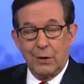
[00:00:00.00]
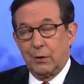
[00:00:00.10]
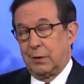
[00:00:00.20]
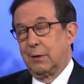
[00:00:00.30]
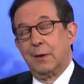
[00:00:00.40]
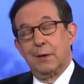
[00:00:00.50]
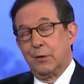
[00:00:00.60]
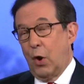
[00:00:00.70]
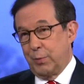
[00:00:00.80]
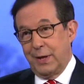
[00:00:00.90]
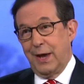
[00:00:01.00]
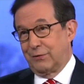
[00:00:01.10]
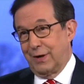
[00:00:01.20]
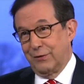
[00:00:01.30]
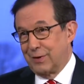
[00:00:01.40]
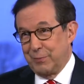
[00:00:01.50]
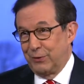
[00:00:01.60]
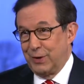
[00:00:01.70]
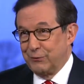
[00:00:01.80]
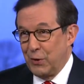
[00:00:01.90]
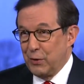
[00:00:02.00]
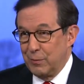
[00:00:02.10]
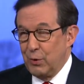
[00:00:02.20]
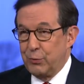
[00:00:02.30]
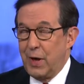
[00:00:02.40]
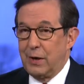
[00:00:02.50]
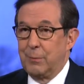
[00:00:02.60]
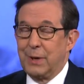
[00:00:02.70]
Look, nobody has any sympathy for Hoda Muthanna,